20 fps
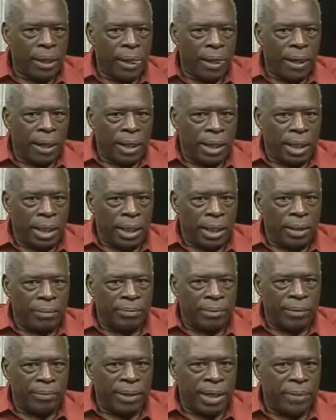Yes. And
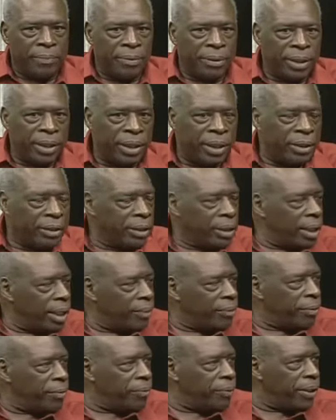I'm, I'm happy to hear that I
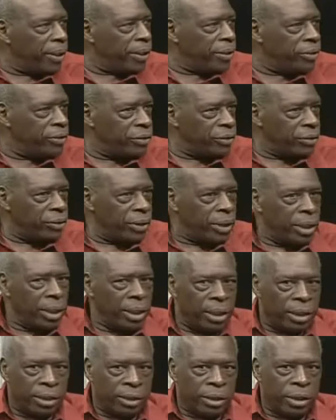prepared you,
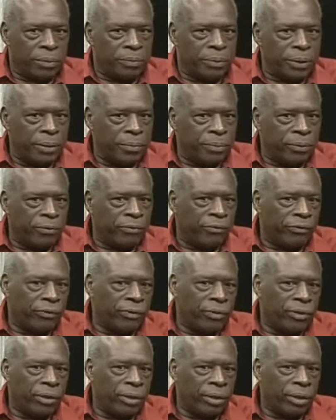young people,
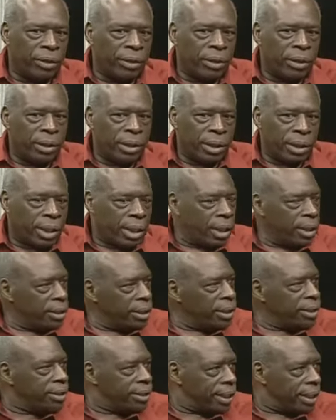for uh,
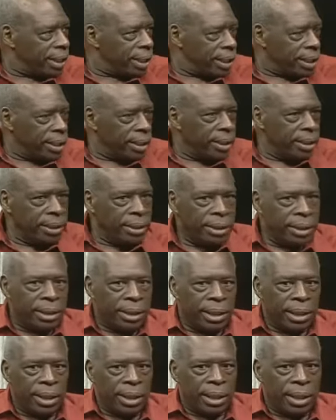DSEG. Yes, sir.
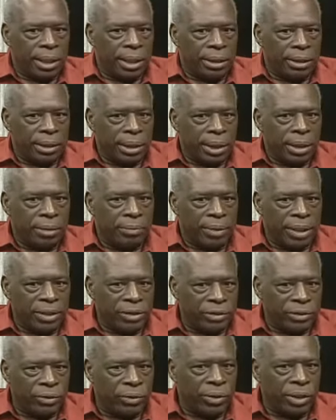Uh, you know, make
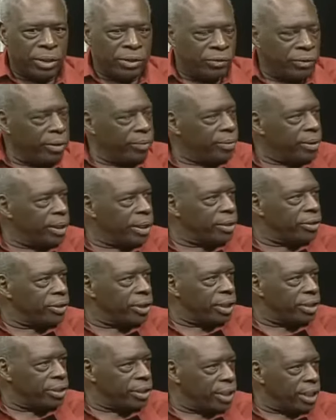sure that you're able to get
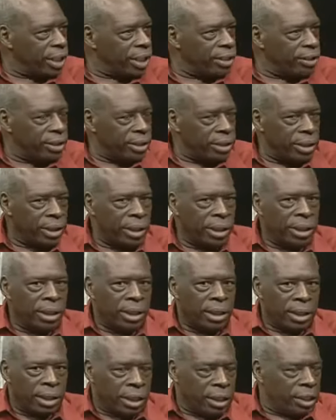your education
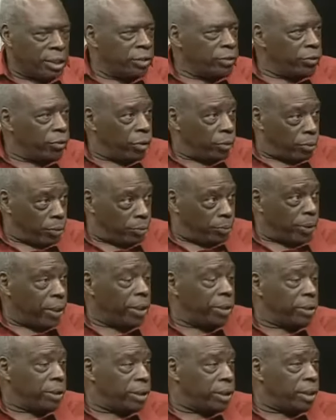and you were
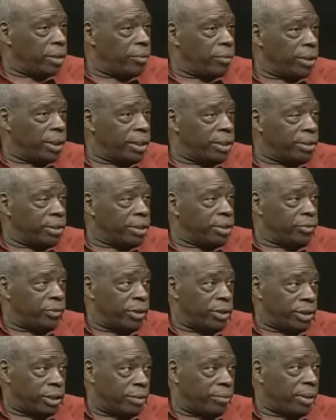prepared to deal with any
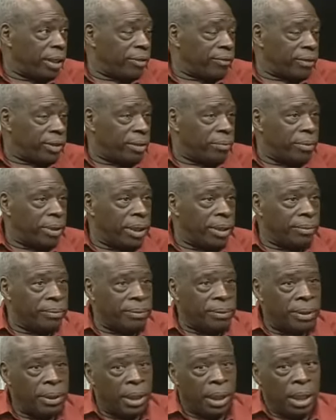situation that might have come up.
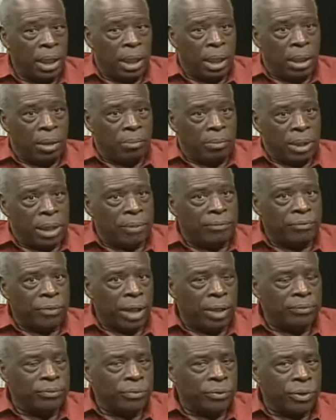Mm -hmm. I'm,
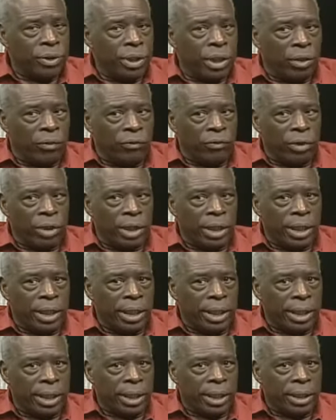I'm, you know,
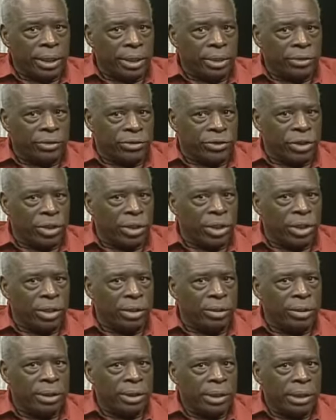really uh,
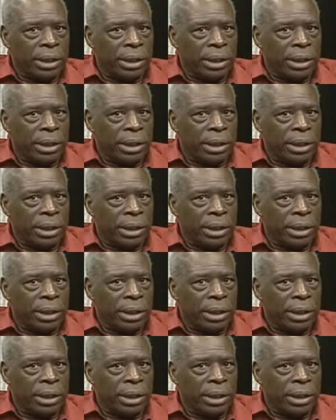concerned